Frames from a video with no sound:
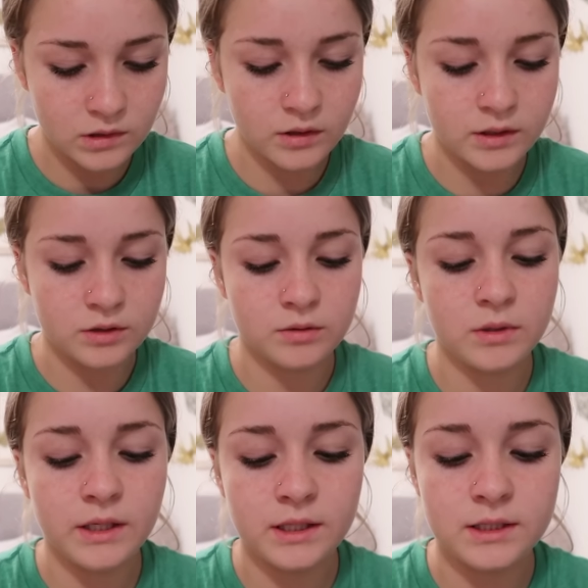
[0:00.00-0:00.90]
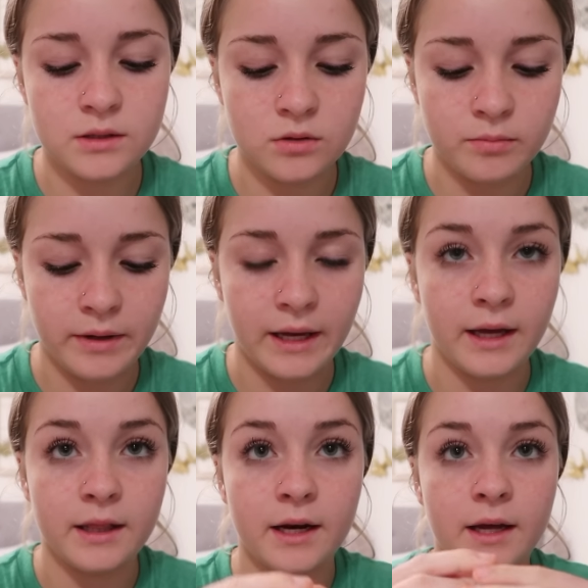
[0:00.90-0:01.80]
Okay, so I'm gonna get this little
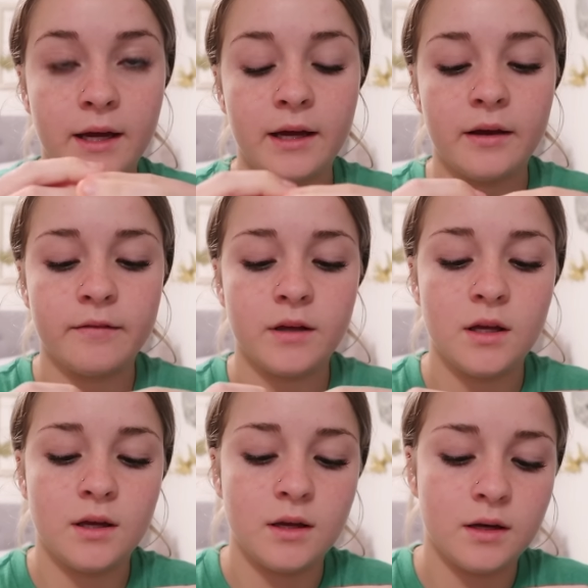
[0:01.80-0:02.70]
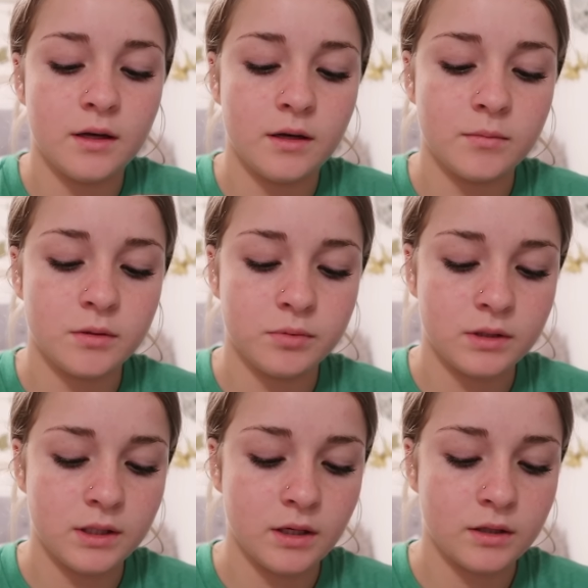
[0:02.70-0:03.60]
bag that I have and I'm gonna
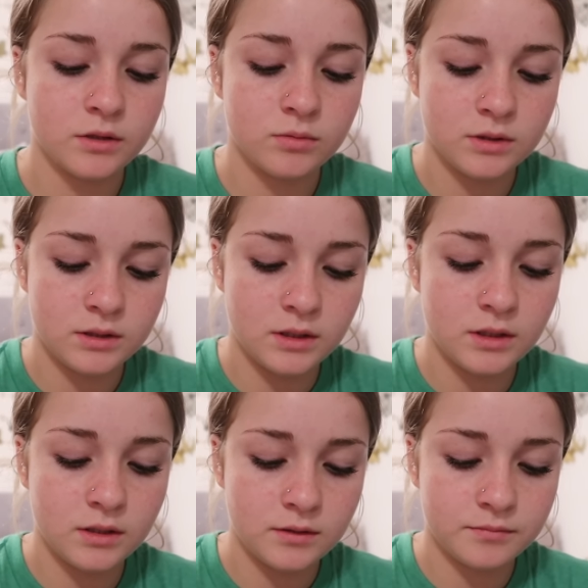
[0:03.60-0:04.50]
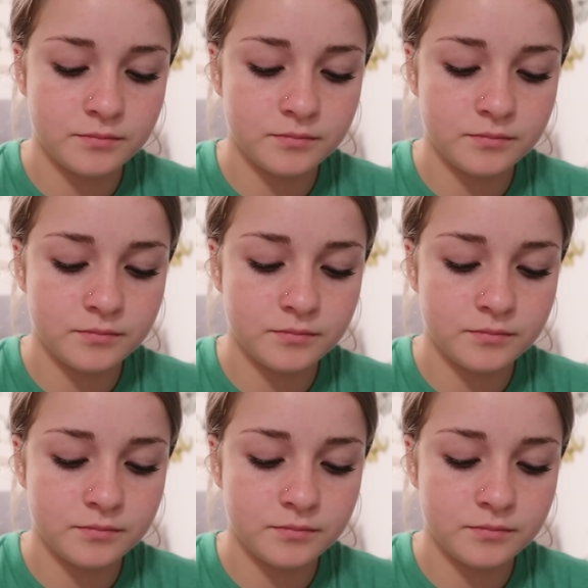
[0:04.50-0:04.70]
put the other ones in it.